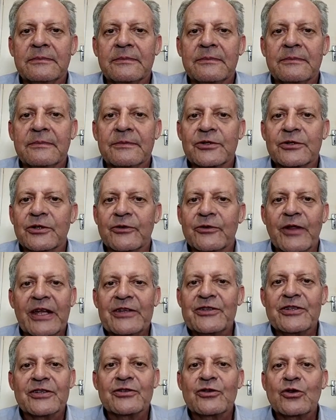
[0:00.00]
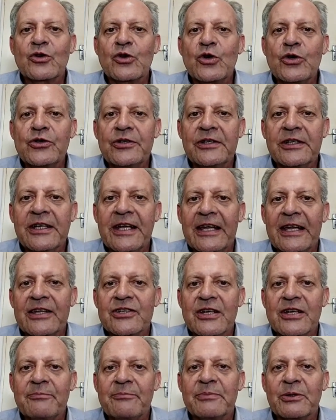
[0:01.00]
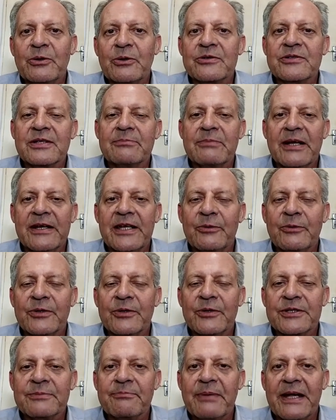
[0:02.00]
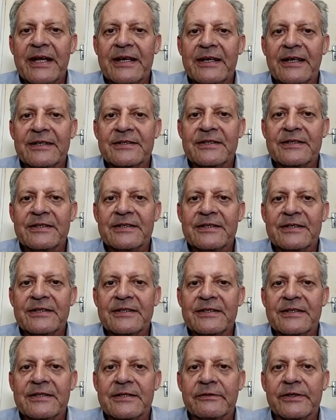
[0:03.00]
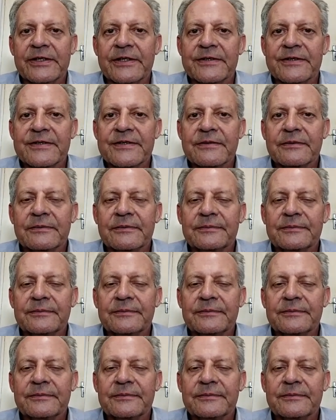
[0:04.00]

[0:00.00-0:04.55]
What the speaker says: So they just couldn't catch up because the money was paid out in dividends.